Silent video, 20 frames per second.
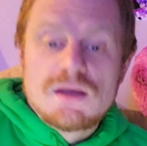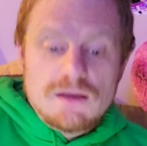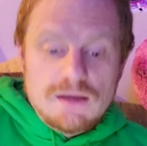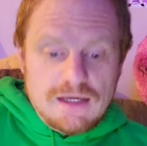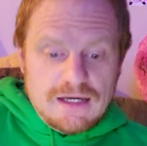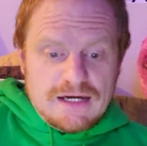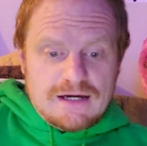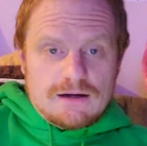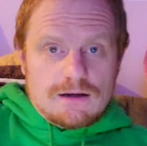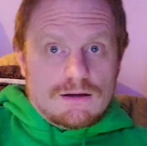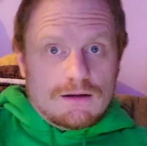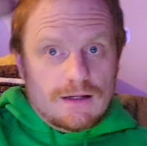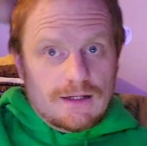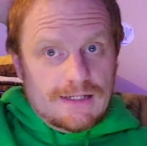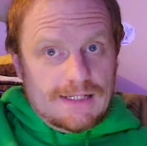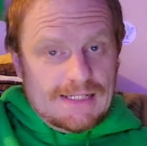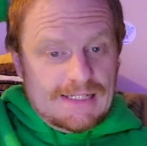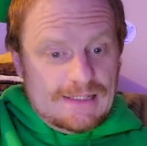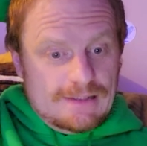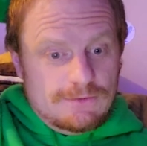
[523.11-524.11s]
Yeah,
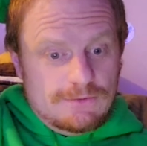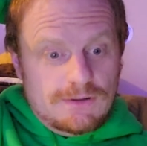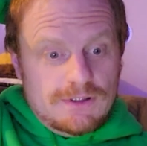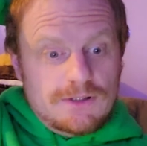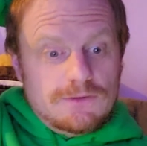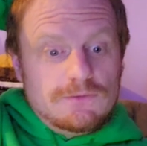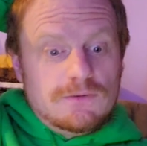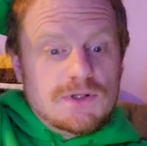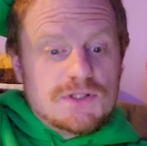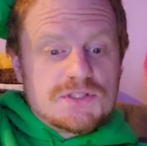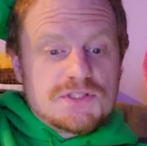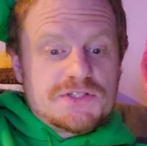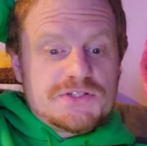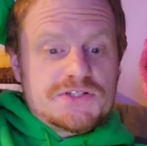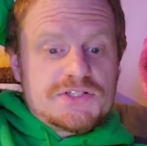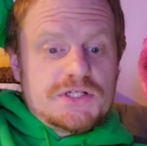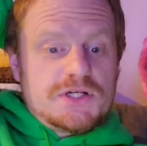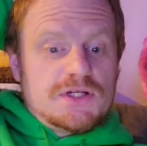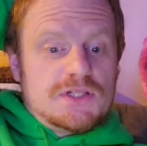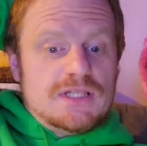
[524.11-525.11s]
what it was, the
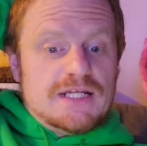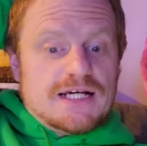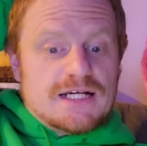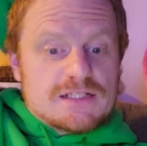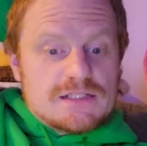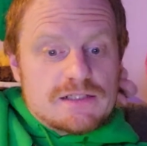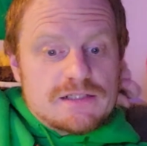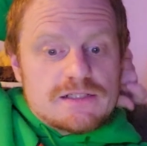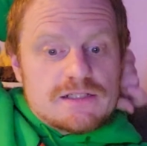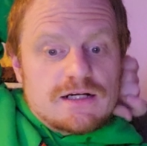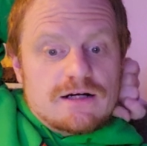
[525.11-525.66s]
sunglasses